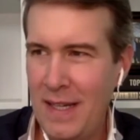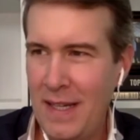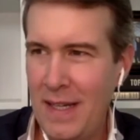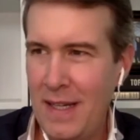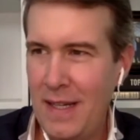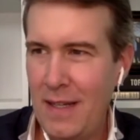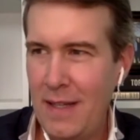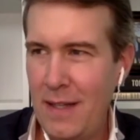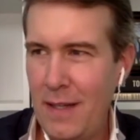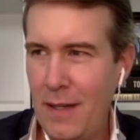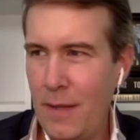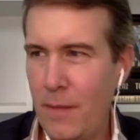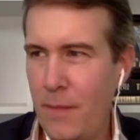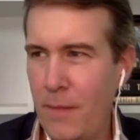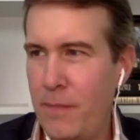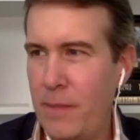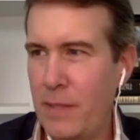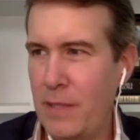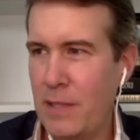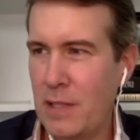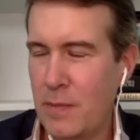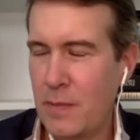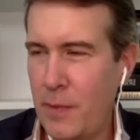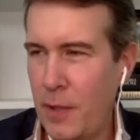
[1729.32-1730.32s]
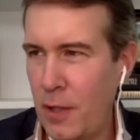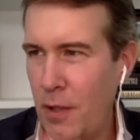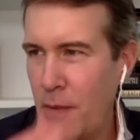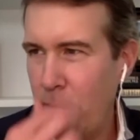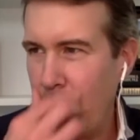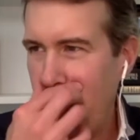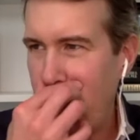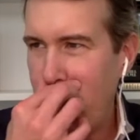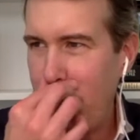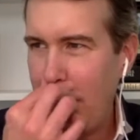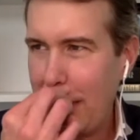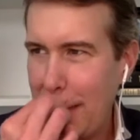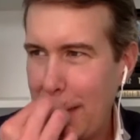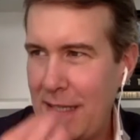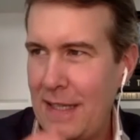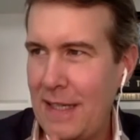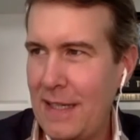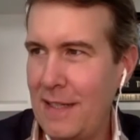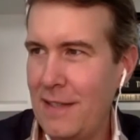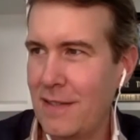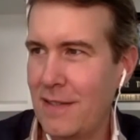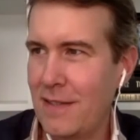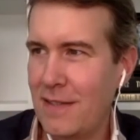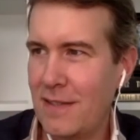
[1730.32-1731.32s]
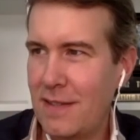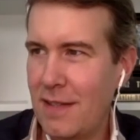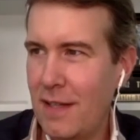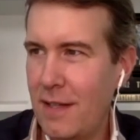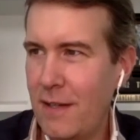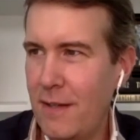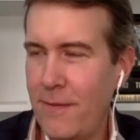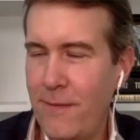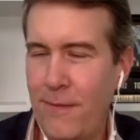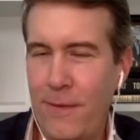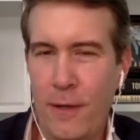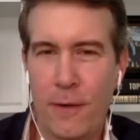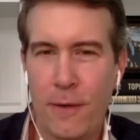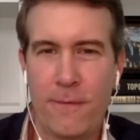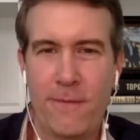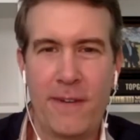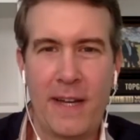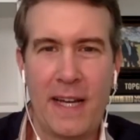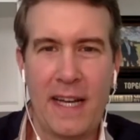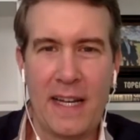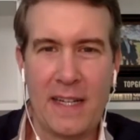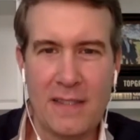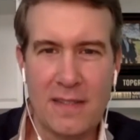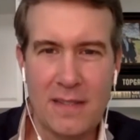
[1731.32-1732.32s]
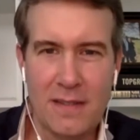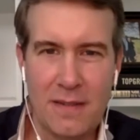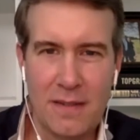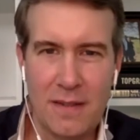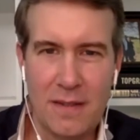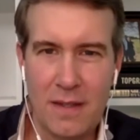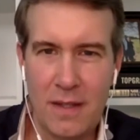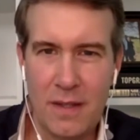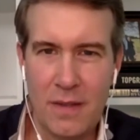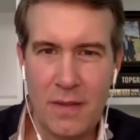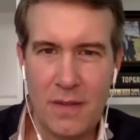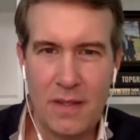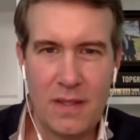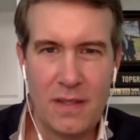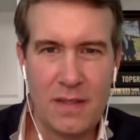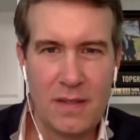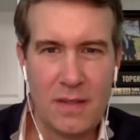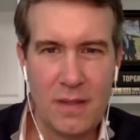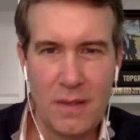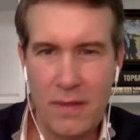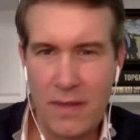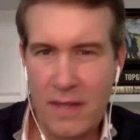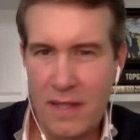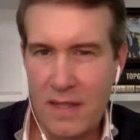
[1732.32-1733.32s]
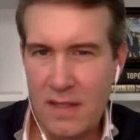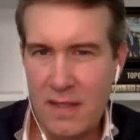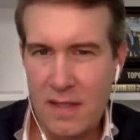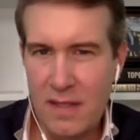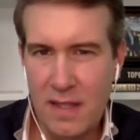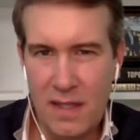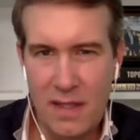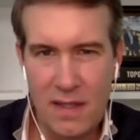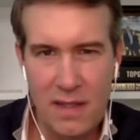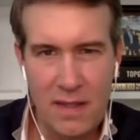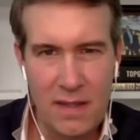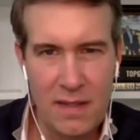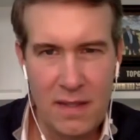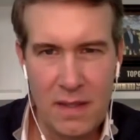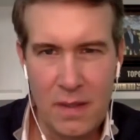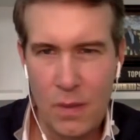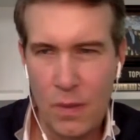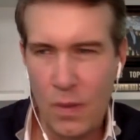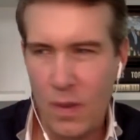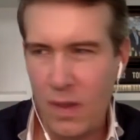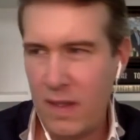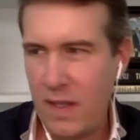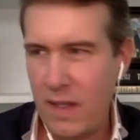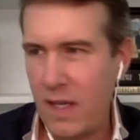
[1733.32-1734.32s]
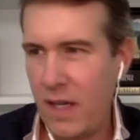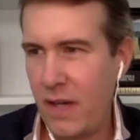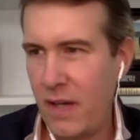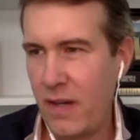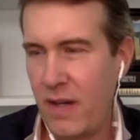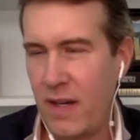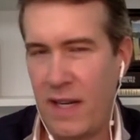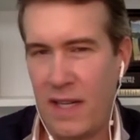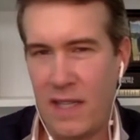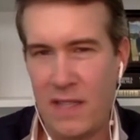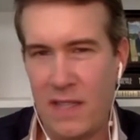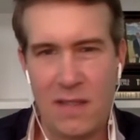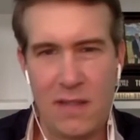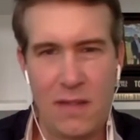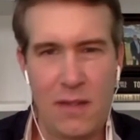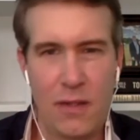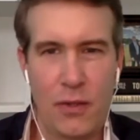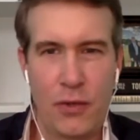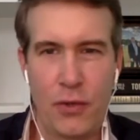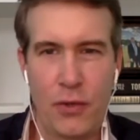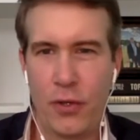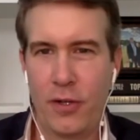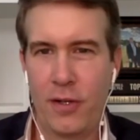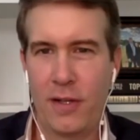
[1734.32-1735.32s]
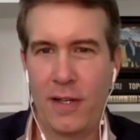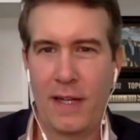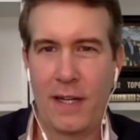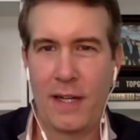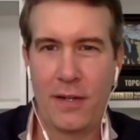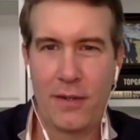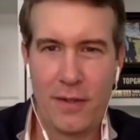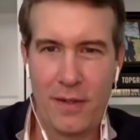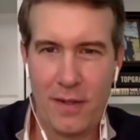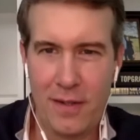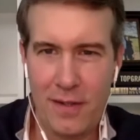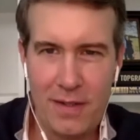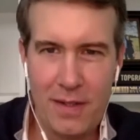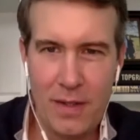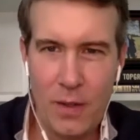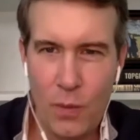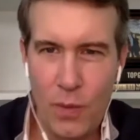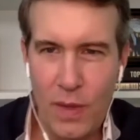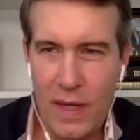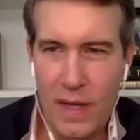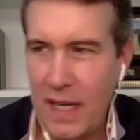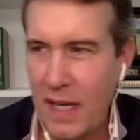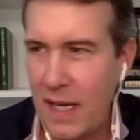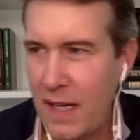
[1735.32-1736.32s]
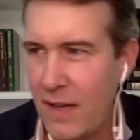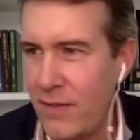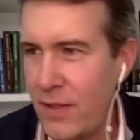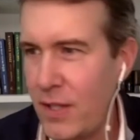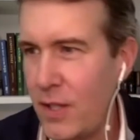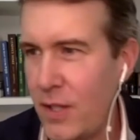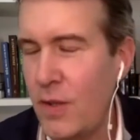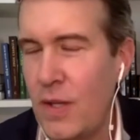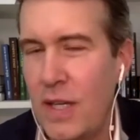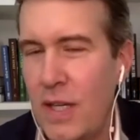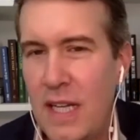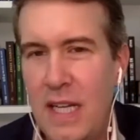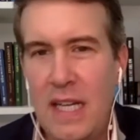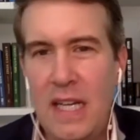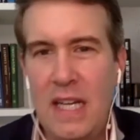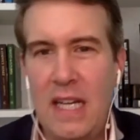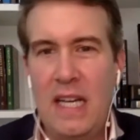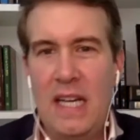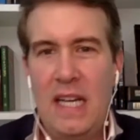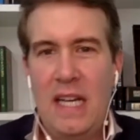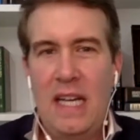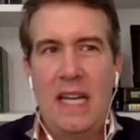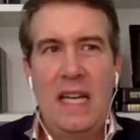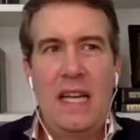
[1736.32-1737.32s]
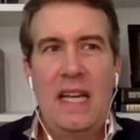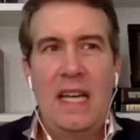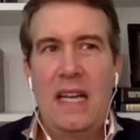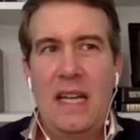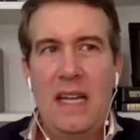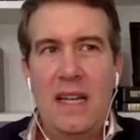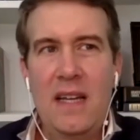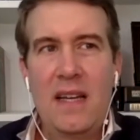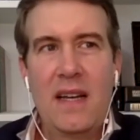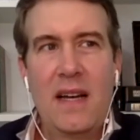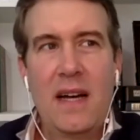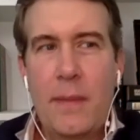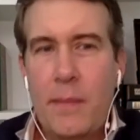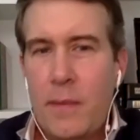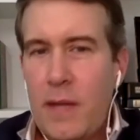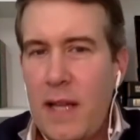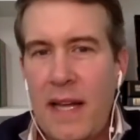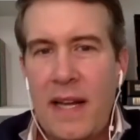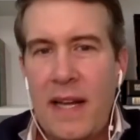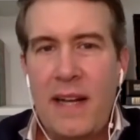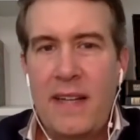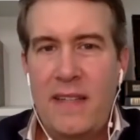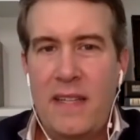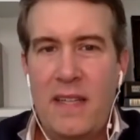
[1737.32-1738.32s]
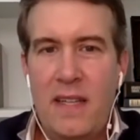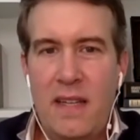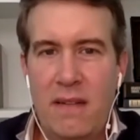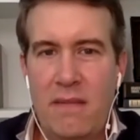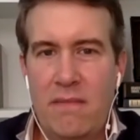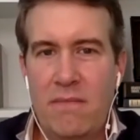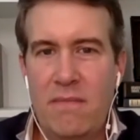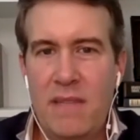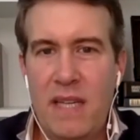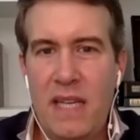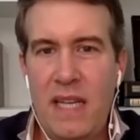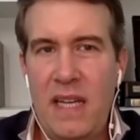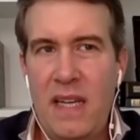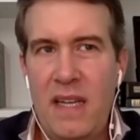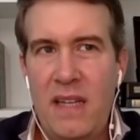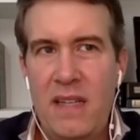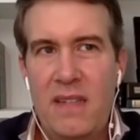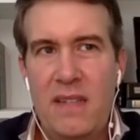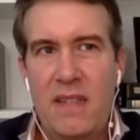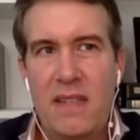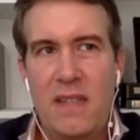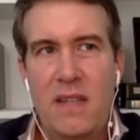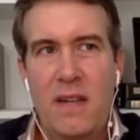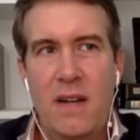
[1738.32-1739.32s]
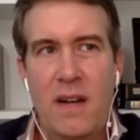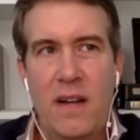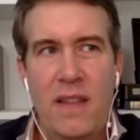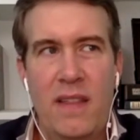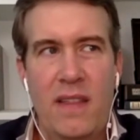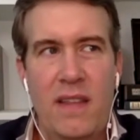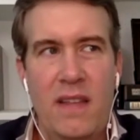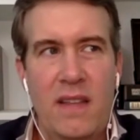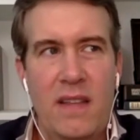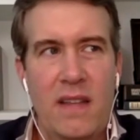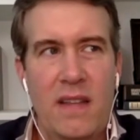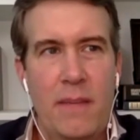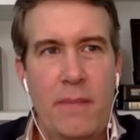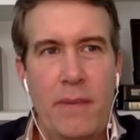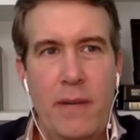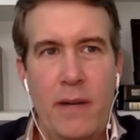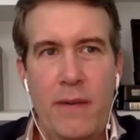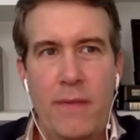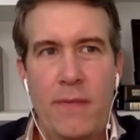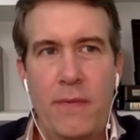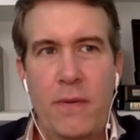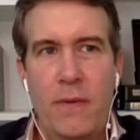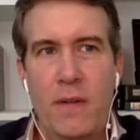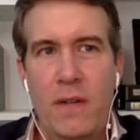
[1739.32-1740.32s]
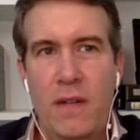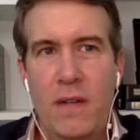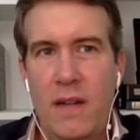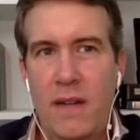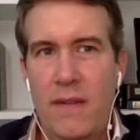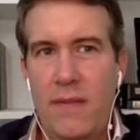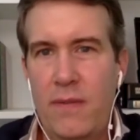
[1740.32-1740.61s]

you know, business partner of mine back in the day used to say, fail fast, you know, and so things that didn't work out or asking the girl out or, you know, what have you, I'm glad I did. And, you know, I think that I'm better for it and I've